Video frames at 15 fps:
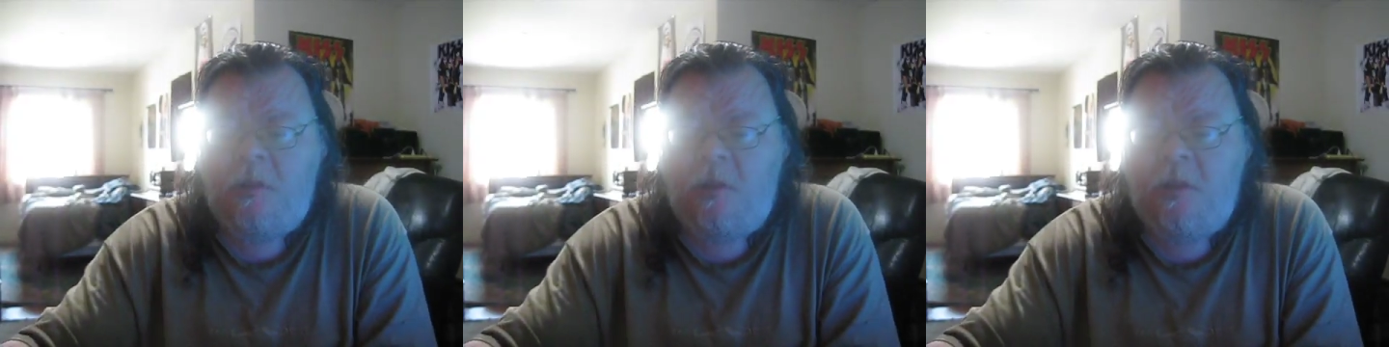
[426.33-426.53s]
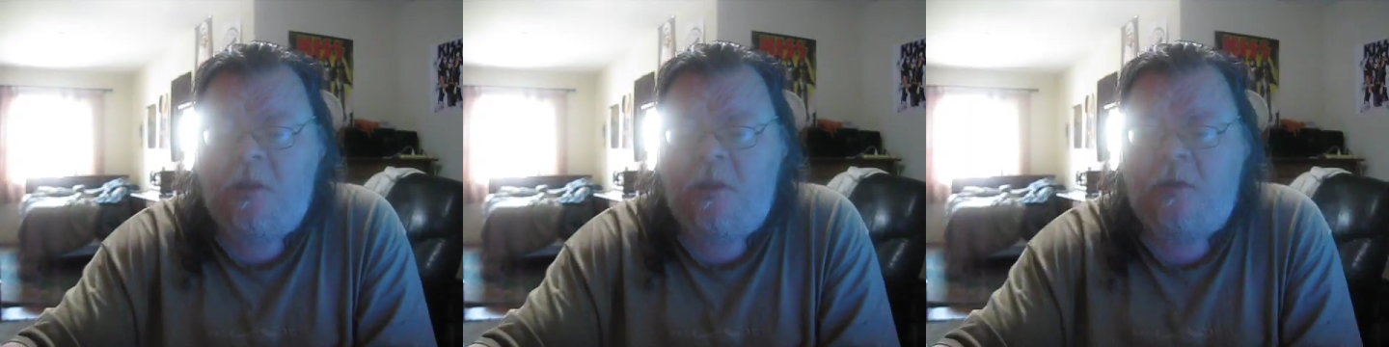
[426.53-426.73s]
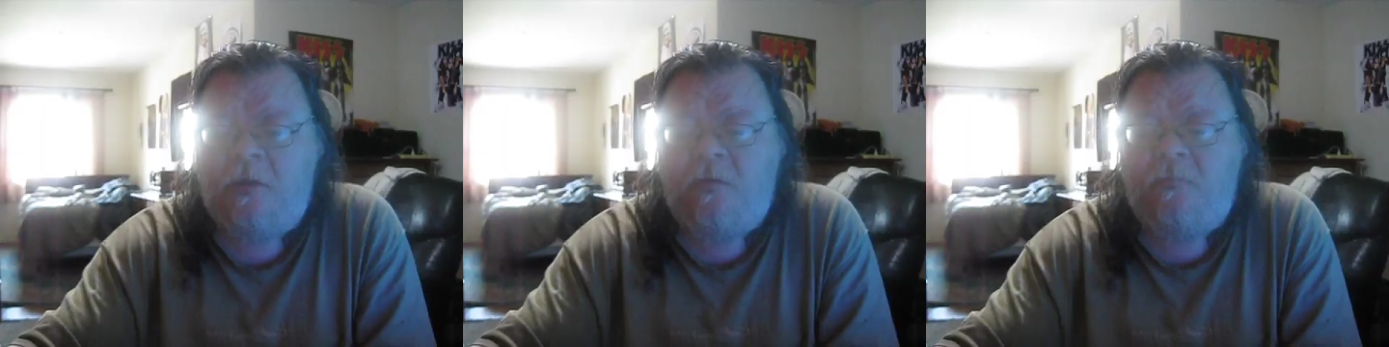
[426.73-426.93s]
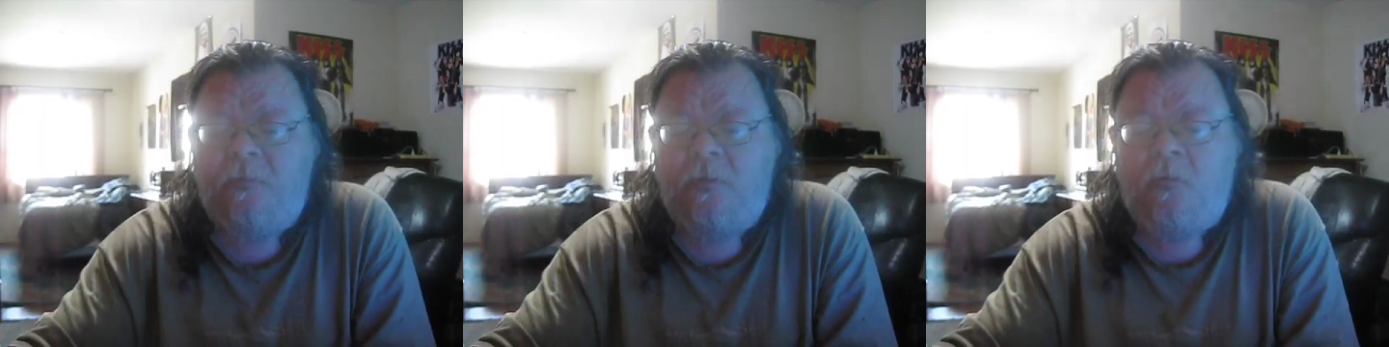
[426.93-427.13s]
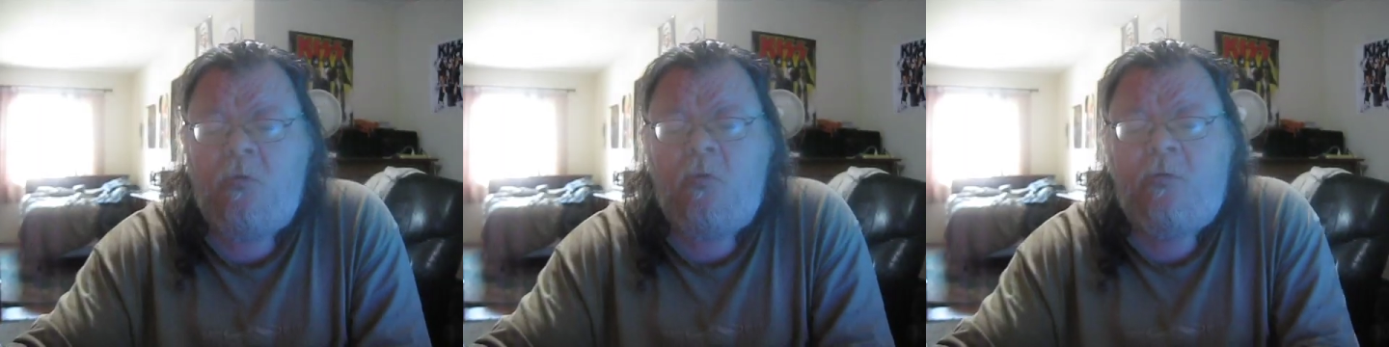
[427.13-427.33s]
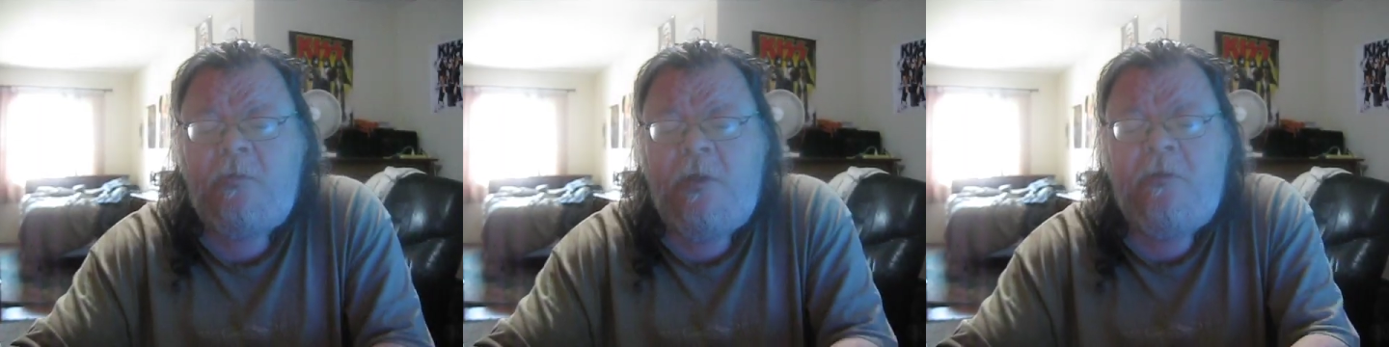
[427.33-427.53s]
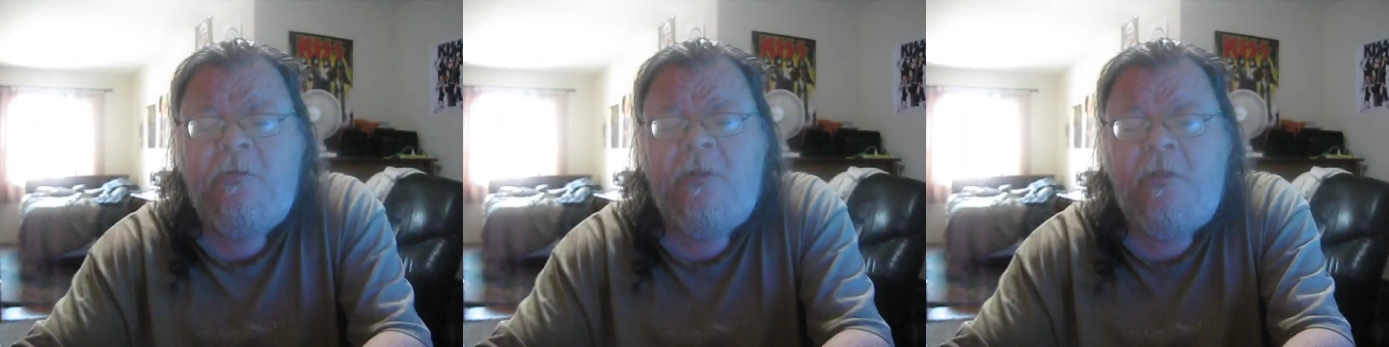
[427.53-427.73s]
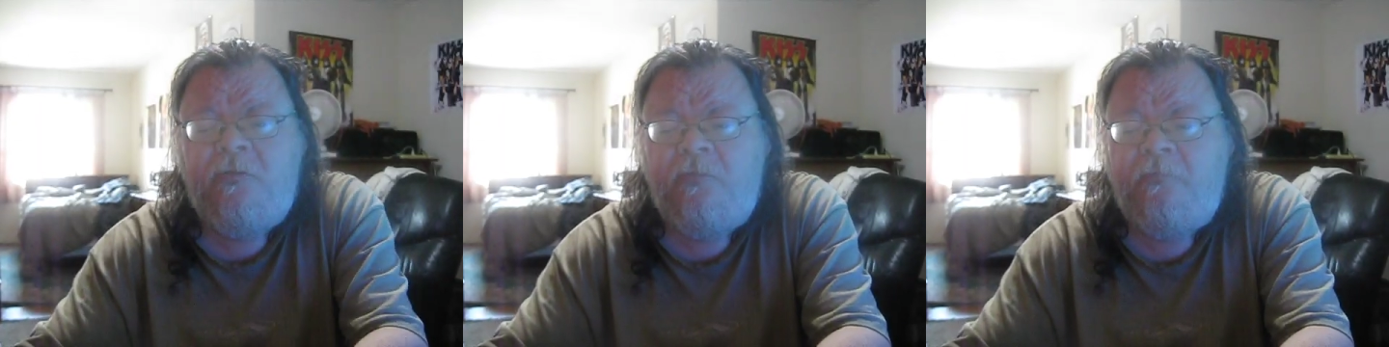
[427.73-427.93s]
And local
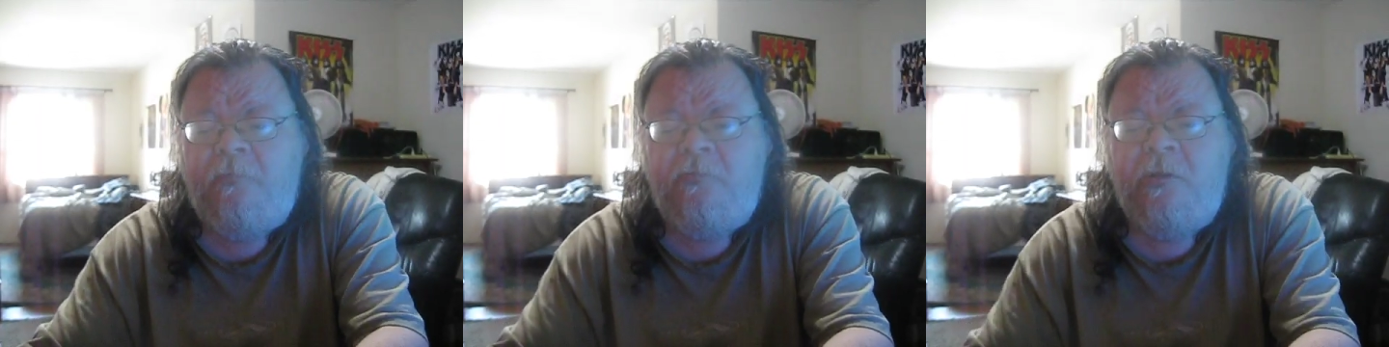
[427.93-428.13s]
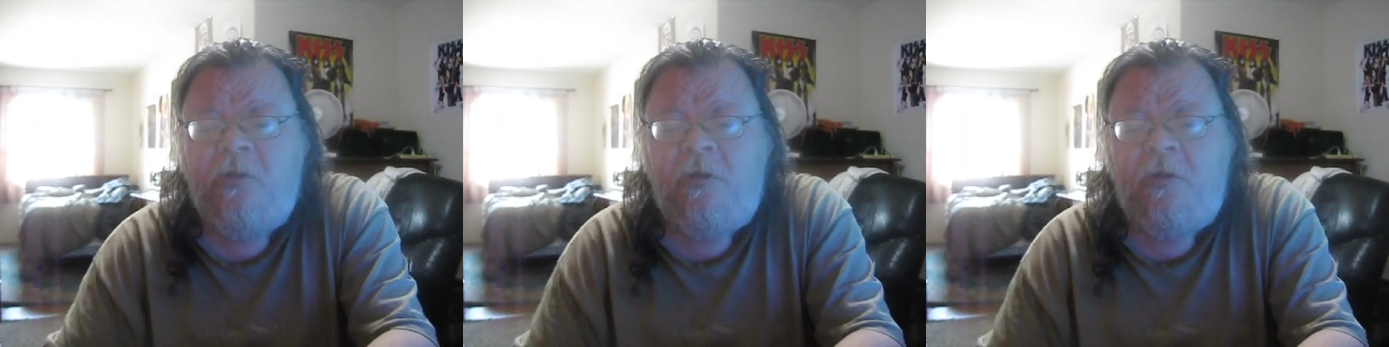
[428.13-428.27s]
area, it's very